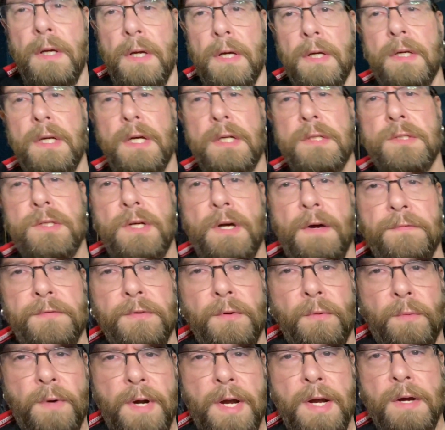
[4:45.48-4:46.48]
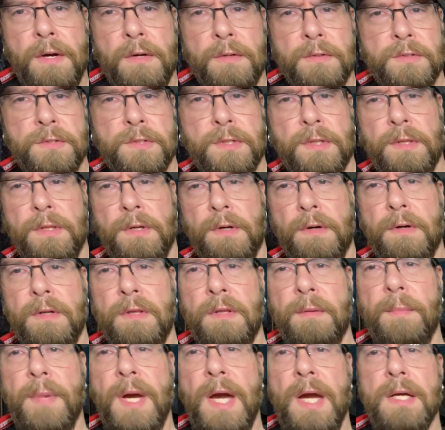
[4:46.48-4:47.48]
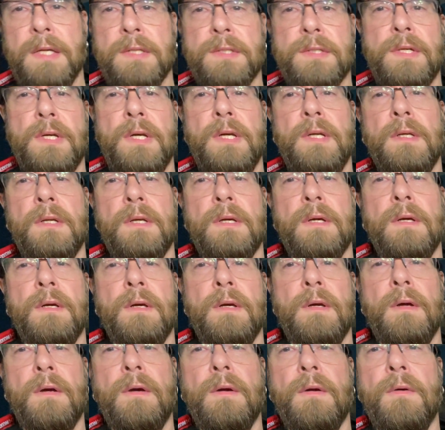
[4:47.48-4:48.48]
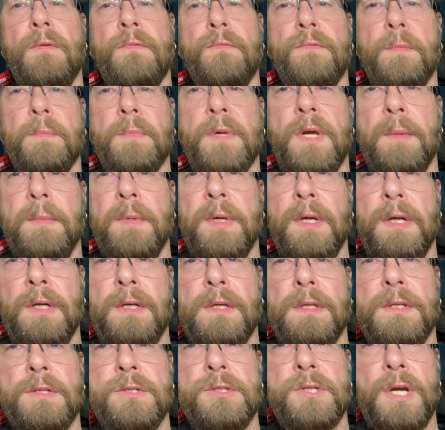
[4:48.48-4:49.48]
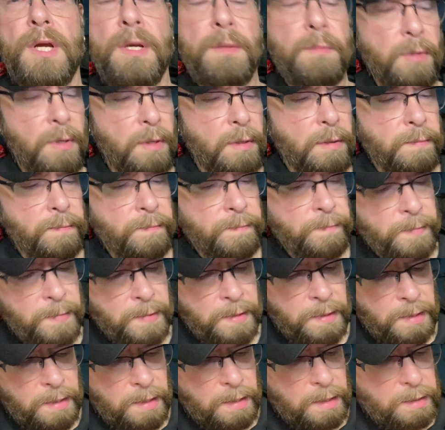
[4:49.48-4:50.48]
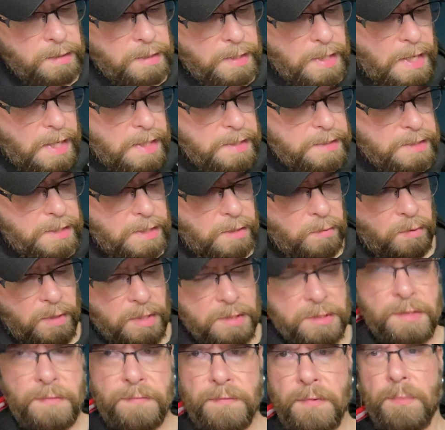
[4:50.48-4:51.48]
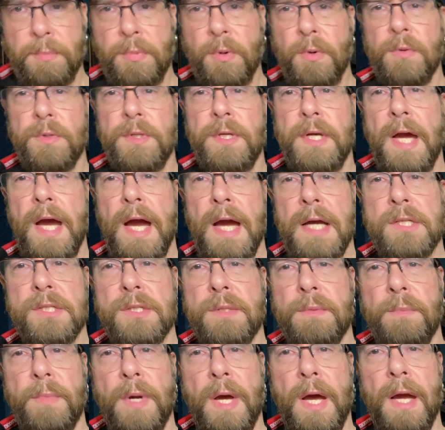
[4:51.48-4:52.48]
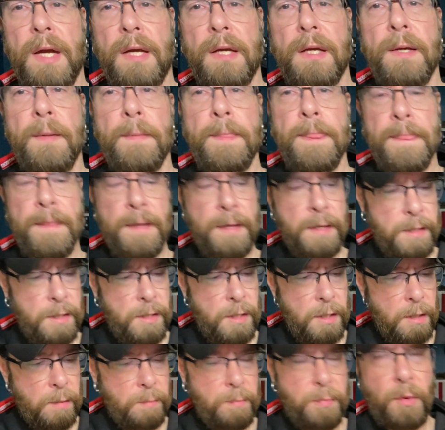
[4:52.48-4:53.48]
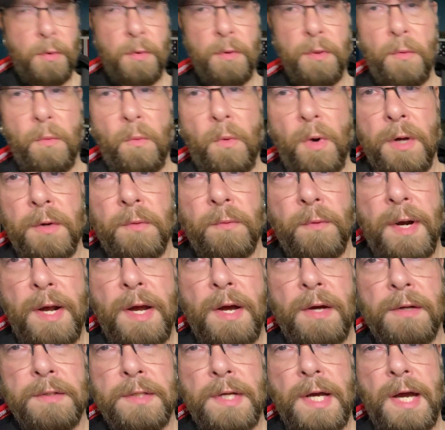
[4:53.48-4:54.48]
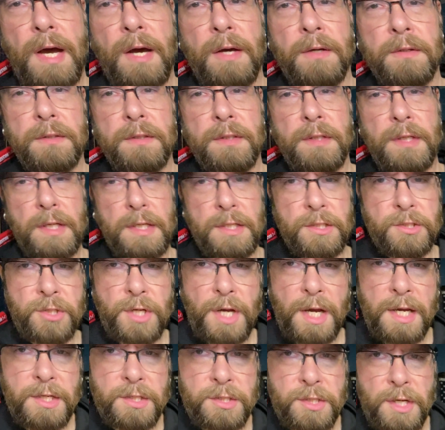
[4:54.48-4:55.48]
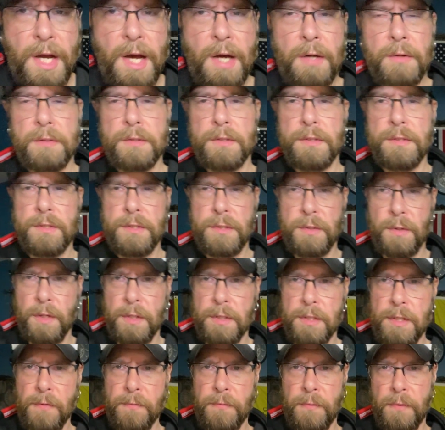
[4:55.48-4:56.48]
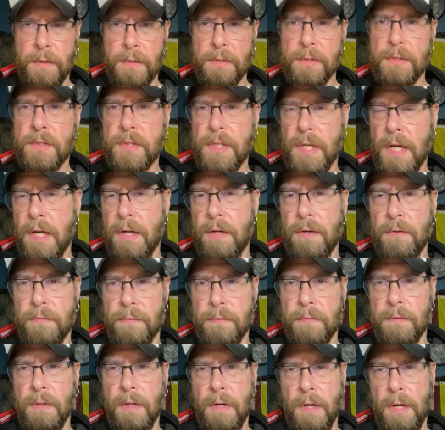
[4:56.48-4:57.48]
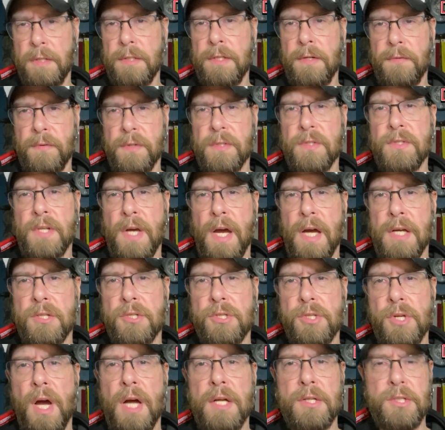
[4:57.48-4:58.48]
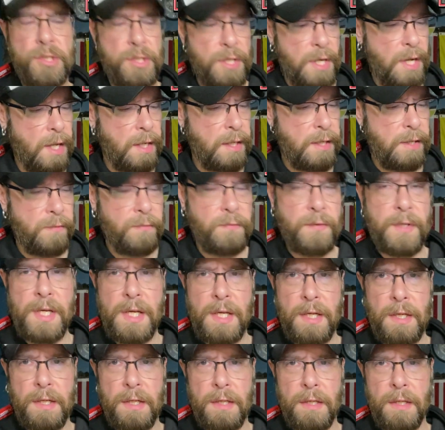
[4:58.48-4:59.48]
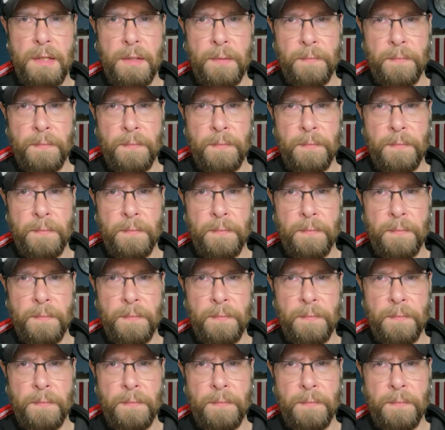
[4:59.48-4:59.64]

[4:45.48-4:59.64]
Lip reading: it cuts off the rounds that are in the magazine from coming into the chamber. The idea was if you pulled the action back, you could pull the one round out and change out to a different set of, or a different size shot shell if needed.